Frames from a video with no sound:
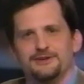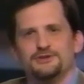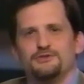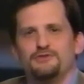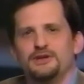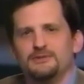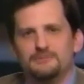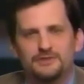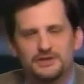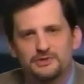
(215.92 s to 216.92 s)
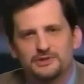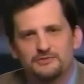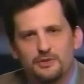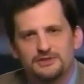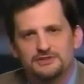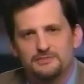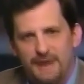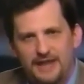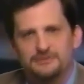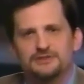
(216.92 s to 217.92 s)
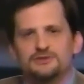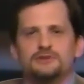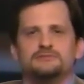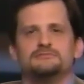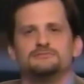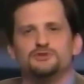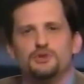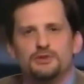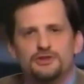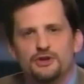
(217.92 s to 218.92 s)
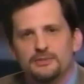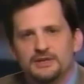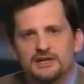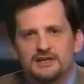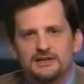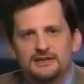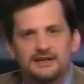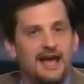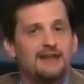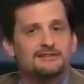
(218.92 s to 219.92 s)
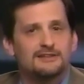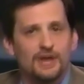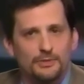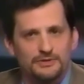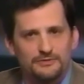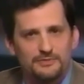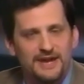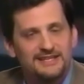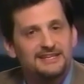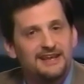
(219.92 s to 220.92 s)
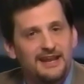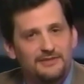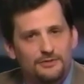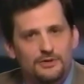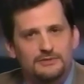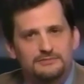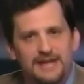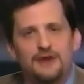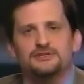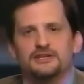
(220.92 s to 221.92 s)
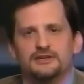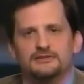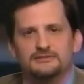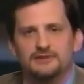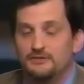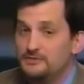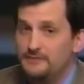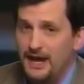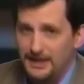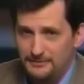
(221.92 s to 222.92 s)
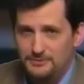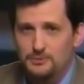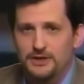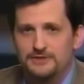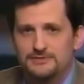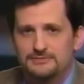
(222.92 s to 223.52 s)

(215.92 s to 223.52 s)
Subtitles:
Here's the film, featuring the voices of Patrick Stewart, Uma Thurman, and Alison Lohman from 1984, Nausicaä of the Valley of the Wind.